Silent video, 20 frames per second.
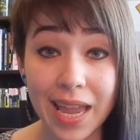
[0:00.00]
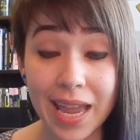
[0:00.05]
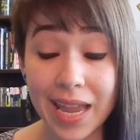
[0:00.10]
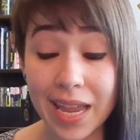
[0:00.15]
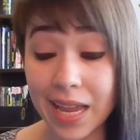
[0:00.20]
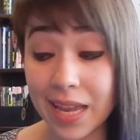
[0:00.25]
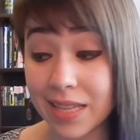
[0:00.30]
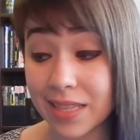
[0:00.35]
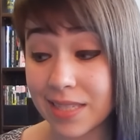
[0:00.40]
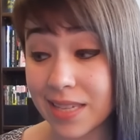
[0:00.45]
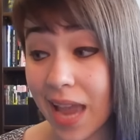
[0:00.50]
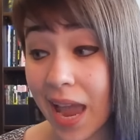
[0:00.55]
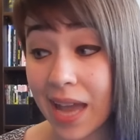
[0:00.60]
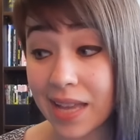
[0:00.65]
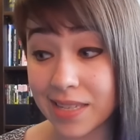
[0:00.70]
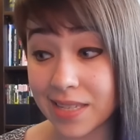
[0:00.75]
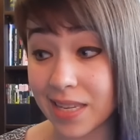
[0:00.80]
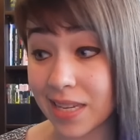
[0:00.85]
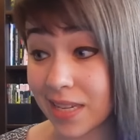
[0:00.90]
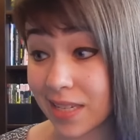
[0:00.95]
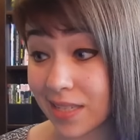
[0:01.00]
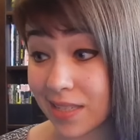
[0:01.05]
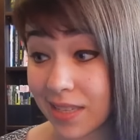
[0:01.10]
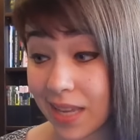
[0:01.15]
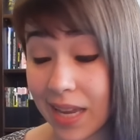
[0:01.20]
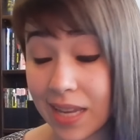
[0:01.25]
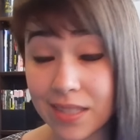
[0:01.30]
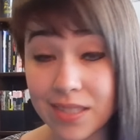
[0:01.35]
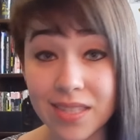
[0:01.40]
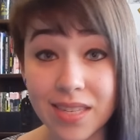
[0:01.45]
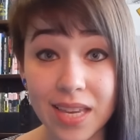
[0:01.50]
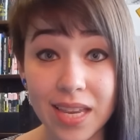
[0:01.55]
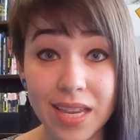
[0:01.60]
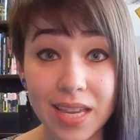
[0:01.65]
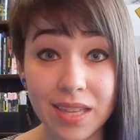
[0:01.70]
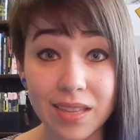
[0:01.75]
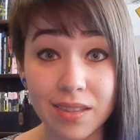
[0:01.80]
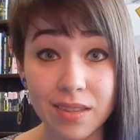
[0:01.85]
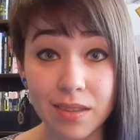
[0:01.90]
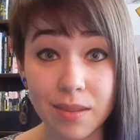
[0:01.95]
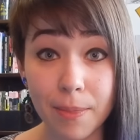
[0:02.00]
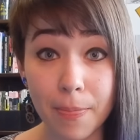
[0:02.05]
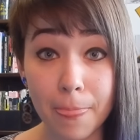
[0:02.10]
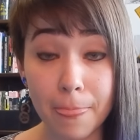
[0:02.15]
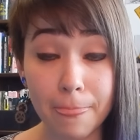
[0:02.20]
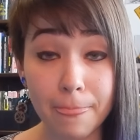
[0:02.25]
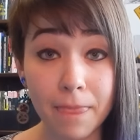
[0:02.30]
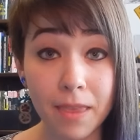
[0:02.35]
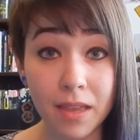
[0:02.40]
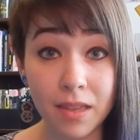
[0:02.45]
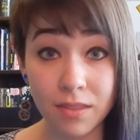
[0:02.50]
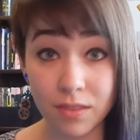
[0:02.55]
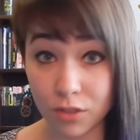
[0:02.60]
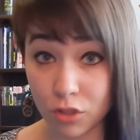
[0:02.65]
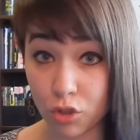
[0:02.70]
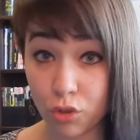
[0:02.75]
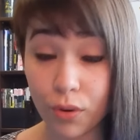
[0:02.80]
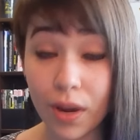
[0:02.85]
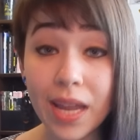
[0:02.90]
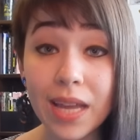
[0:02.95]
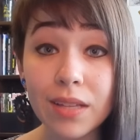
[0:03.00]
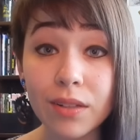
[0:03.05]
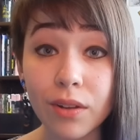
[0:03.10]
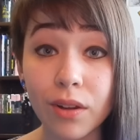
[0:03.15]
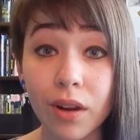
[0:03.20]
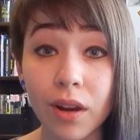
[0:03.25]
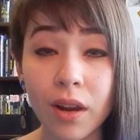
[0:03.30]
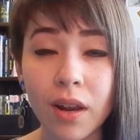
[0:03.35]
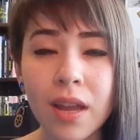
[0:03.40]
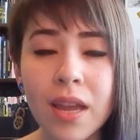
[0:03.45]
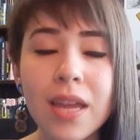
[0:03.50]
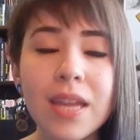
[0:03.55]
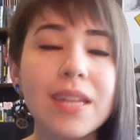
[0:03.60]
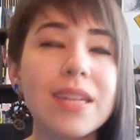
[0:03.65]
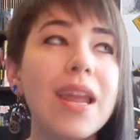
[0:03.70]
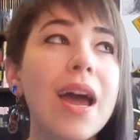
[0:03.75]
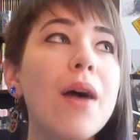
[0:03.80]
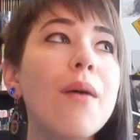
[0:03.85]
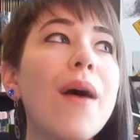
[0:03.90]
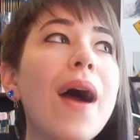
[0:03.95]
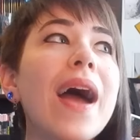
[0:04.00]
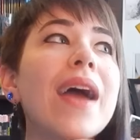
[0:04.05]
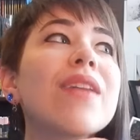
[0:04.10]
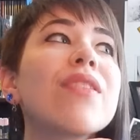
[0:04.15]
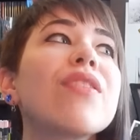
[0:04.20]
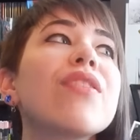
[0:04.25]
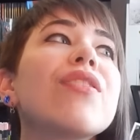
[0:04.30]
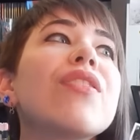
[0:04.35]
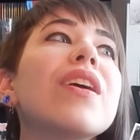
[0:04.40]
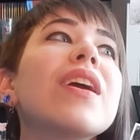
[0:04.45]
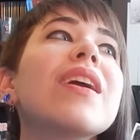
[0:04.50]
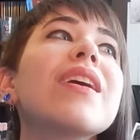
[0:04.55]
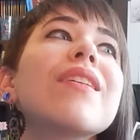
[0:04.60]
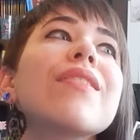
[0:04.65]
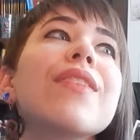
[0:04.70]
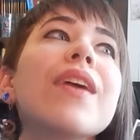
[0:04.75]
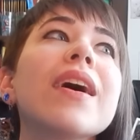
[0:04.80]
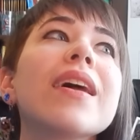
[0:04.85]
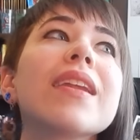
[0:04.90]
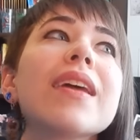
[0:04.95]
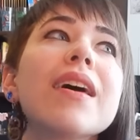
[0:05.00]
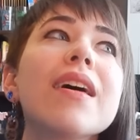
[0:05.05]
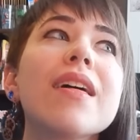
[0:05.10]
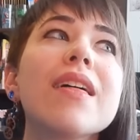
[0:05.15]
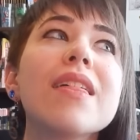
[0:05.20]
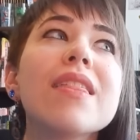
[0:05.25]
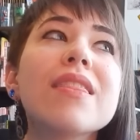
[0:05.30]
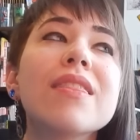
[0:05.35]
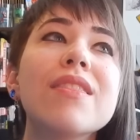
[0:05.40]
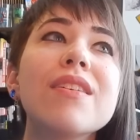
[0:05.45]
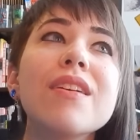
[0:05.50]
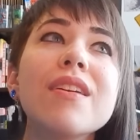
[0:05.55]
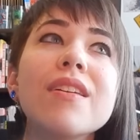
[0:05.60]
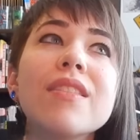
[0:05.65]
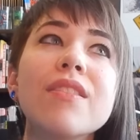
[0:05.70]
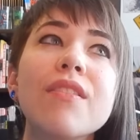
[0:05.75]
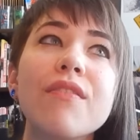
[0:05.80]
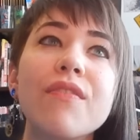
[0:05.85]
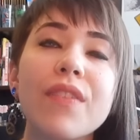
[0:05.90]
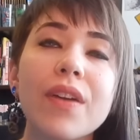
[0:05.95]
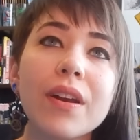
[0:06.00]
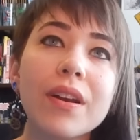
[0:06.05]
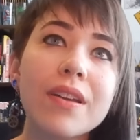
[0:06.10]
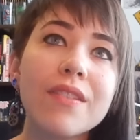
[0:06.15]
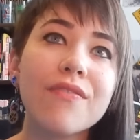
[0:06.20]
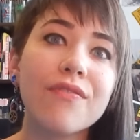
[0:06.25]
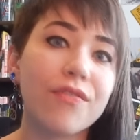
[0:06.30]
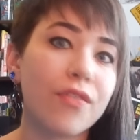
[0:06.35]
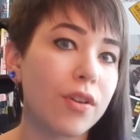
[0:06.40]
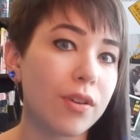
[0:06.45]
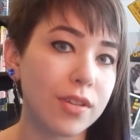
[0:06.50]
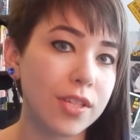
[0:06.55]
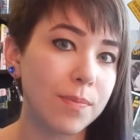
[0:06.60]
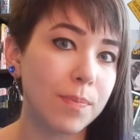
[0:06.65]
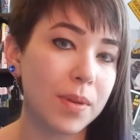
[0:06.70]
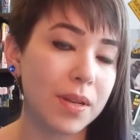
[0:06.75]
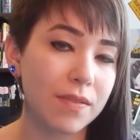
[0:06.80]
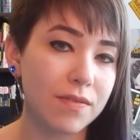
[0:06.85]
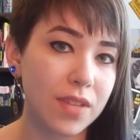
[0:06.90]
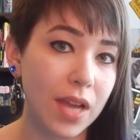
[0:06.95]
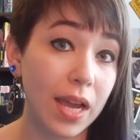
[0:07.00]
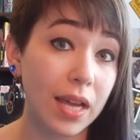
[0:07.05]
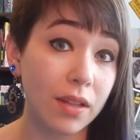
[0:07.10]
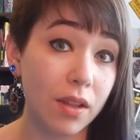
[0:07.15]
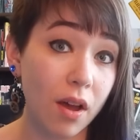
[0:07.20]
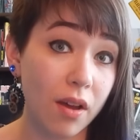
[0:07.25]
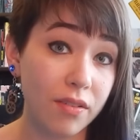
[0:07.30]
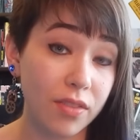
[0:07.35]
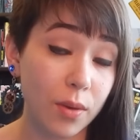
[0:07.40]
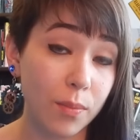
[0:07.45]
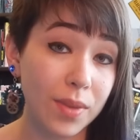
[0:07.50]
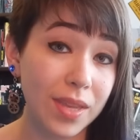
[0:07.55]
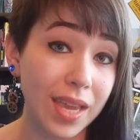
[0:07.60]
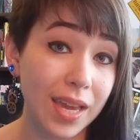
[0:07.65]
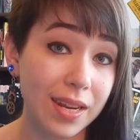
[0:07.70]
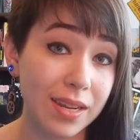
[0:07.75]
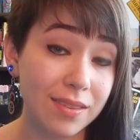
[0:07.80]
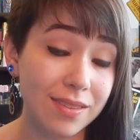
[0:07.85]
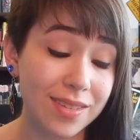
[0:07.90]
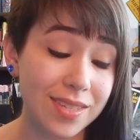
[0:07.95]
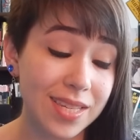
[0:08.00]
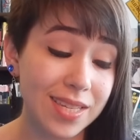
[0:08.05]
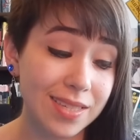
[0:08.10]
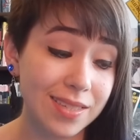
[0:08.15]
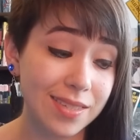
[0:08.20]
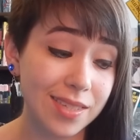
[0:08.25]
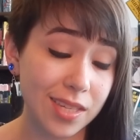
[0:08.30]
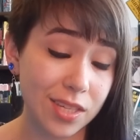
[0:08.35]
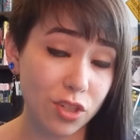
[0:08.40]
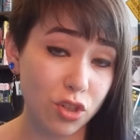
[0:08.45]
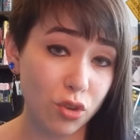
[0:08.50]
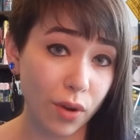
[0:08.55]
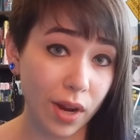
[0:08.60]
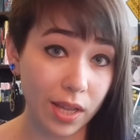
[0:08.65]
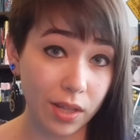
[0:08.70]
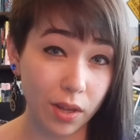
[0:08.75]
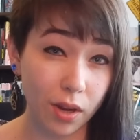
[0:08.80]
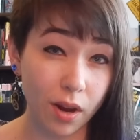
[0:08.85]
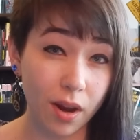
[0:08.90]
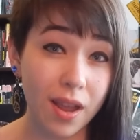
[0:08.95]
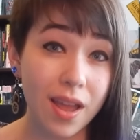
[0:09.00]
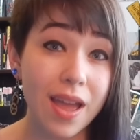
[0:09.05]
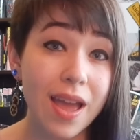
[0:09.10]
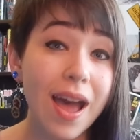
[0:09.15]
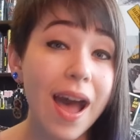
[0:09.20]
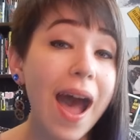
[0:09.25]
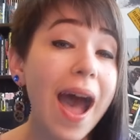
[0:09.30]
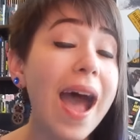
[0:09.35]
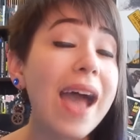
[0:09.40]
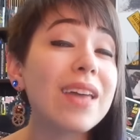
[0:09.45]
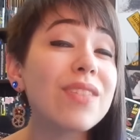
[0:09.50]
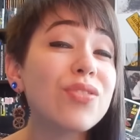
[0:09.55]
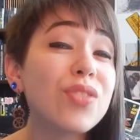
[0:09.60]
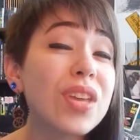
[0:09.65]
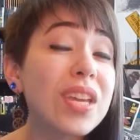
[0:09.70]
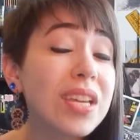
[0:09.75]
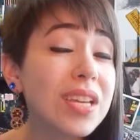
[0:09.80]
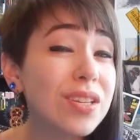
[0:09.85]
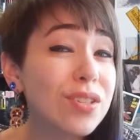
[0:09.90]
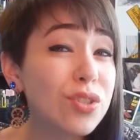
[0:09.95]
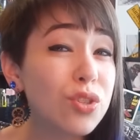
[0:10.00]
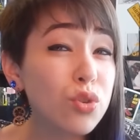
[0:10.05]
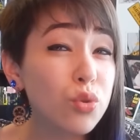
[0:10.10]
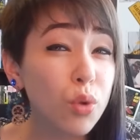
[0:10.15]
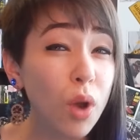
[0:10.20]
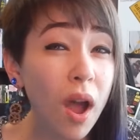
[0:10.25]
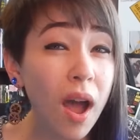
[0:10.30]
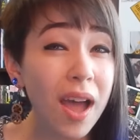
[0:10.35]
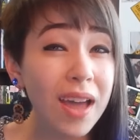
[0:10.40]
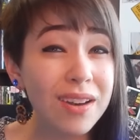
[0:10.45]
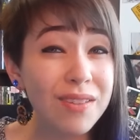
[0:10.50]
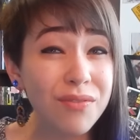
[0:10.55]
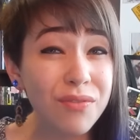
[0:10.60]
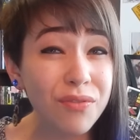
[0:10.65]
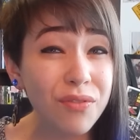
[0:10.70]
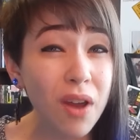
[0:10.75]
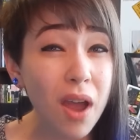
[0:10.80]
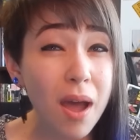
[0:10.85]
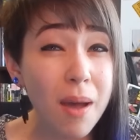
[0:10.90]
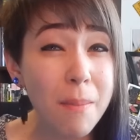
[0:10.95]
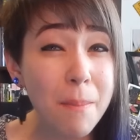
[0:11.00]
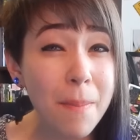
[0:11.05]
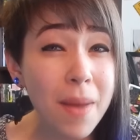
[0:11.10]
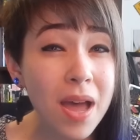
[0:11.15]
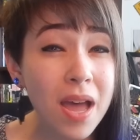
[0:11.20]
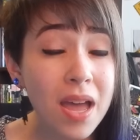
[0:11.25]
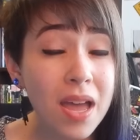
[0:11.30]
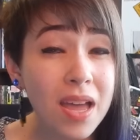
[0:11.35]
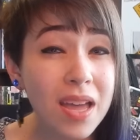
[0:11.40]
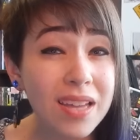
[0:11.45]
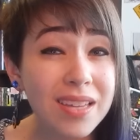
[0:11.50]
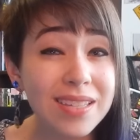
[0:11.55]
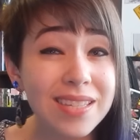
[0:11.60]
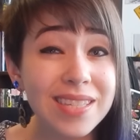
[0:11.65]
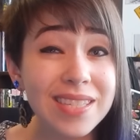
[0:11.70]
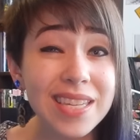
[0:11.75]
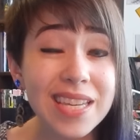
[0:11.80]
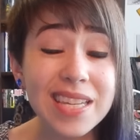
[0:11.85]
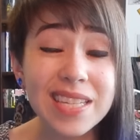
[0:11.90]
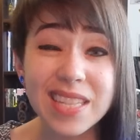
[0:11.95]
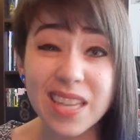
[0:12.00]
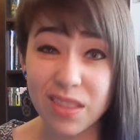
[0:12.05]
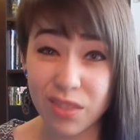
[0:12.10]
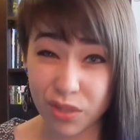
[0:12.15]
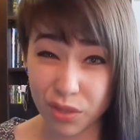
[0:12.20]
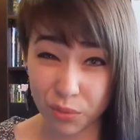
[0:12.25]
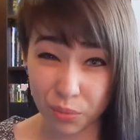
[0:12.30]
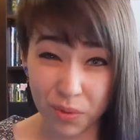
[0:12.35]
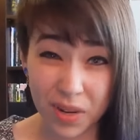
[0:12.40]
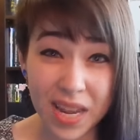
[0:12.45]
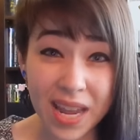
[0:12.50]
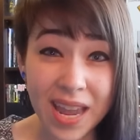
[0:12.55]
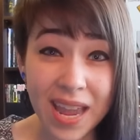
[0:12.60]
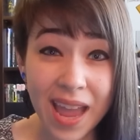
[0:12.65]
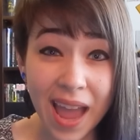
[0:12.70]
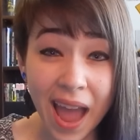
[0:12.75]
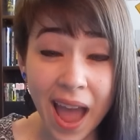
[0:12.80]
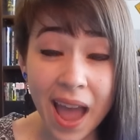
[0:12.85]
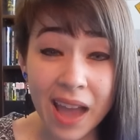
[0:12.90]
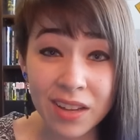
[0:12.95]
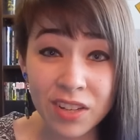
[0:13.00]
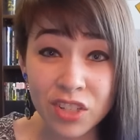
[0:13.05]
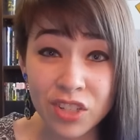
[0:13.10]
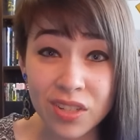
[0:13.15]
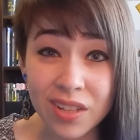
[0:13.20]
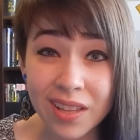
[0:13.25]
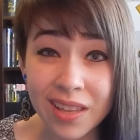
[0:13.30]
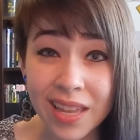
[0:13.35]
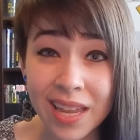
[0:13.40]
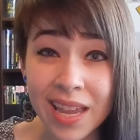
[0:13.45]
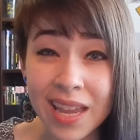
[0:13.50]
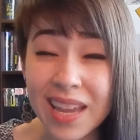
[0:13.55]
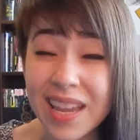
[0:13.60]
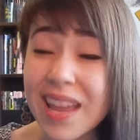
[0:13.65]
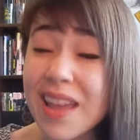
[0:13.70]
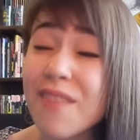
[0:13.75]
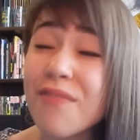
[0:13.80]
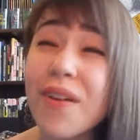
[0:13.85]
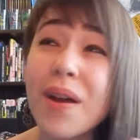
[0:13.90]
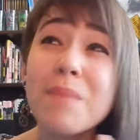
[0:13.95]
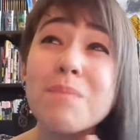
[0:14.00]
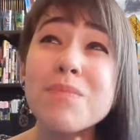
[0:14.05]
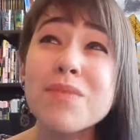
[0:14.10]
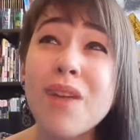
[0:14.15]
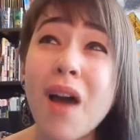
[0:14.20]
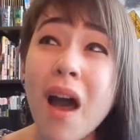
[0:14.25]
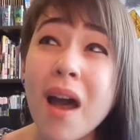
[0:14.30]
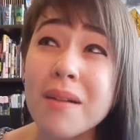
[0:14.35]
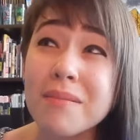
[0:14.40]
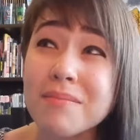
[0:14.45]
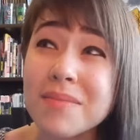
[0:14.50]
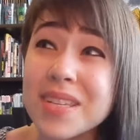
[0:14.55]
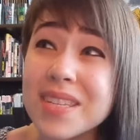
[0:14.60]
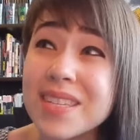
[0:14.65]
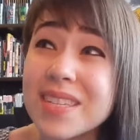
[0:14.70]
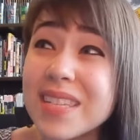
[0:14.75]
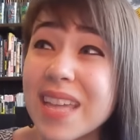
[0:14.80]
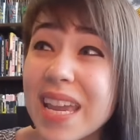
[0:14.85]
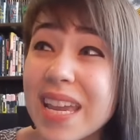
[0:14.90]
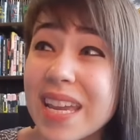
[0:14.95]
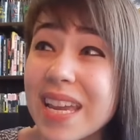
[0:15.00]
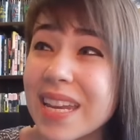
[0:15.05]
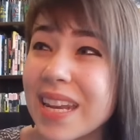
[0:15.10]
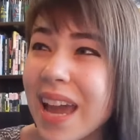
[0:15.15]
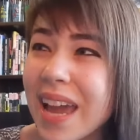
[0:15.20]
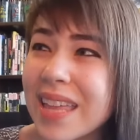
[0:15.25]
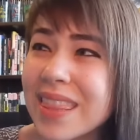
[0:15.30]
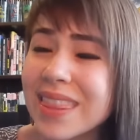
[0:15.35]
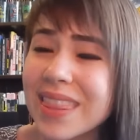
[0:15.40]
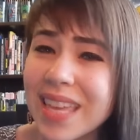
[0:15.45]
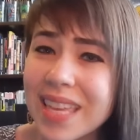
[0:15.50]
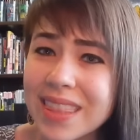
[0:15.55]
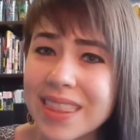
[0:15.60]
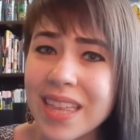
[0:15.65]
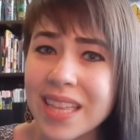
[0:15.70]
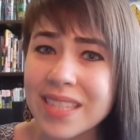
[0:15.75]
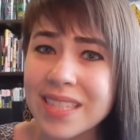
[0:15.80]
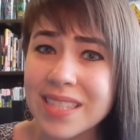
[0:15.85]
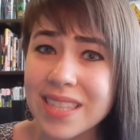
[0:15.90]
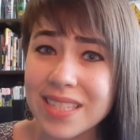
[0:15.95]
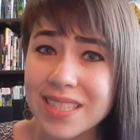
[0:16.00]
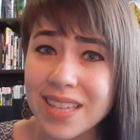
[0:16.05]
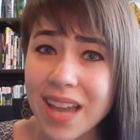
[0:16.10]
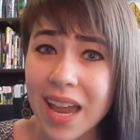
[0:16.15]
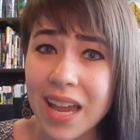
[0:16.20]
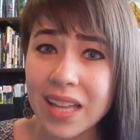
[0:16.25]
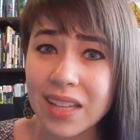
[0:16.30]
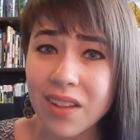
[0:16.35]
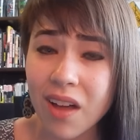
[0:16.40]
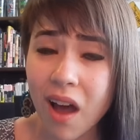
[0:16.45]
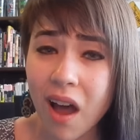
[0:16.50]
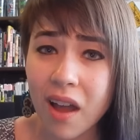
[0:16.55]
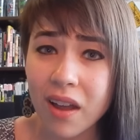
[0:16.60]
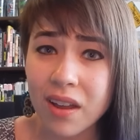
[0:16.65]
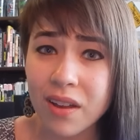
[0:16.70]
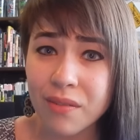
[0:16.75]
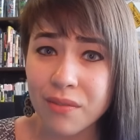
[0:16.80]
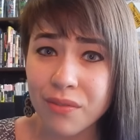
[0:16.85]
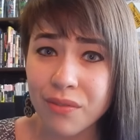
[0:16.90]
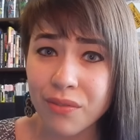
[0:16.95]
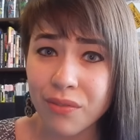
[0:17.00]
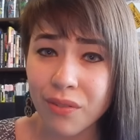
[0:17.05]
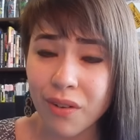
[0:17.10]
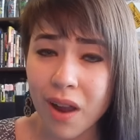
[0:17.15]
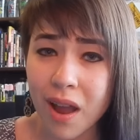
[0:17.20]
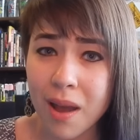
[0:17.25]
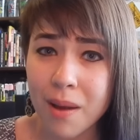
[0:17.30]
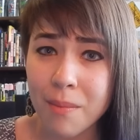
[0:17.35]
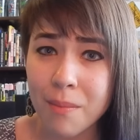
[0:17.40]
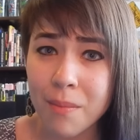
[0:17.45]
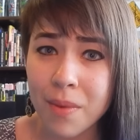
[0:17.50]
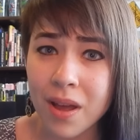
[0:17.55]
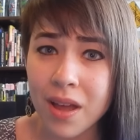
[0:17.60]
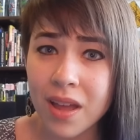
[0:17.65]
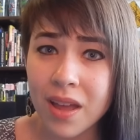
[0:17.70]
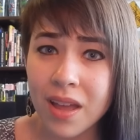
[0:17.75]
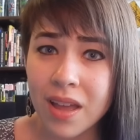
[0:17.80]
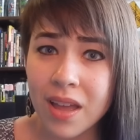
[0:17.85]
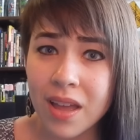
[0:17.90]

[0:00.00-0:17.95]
And as he states in the trailer, now I think that the very first bit of dialogue that we get in the Season 6 trailer, I think is drawn from Season 3, actually? If I'm not mistaken, I think that's the dialogue from